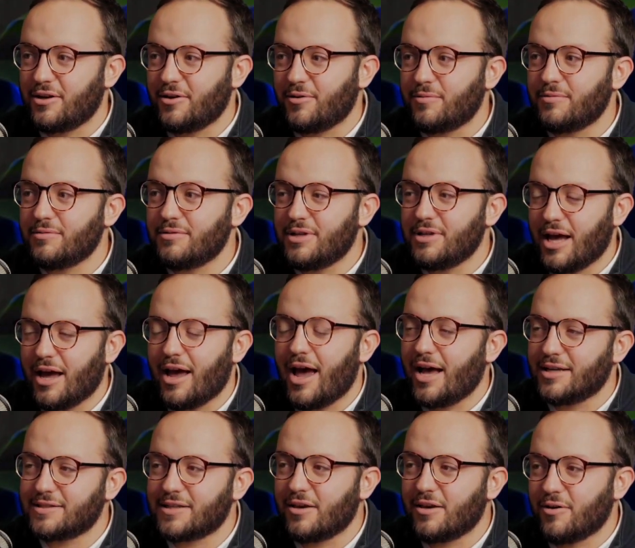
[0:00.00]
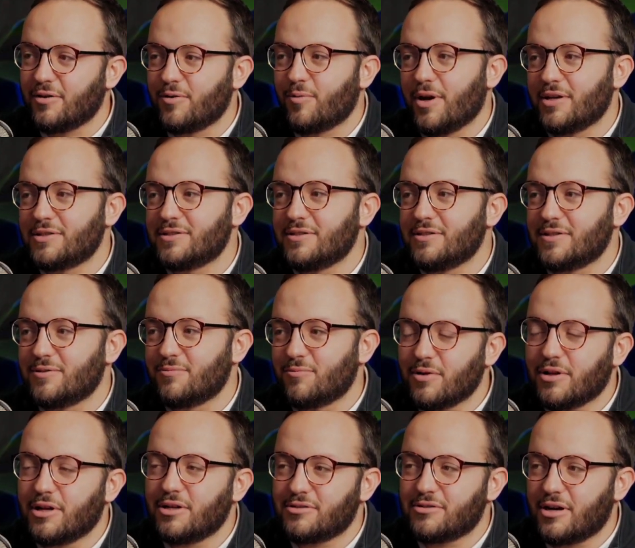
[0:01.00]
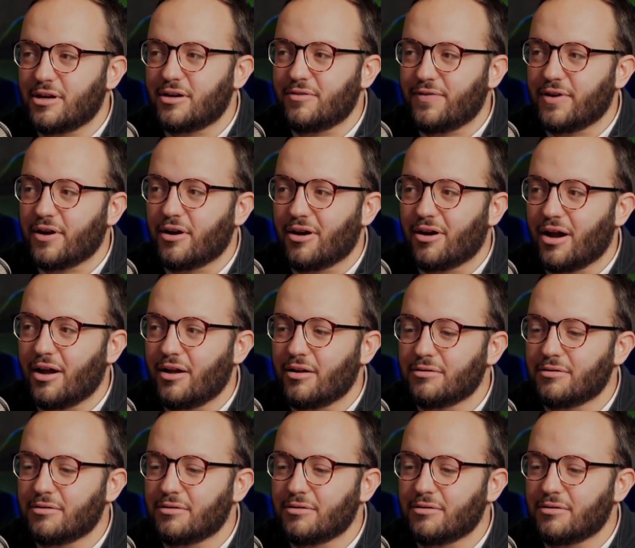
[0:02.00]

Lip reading: asking good questions and really trying to figure out,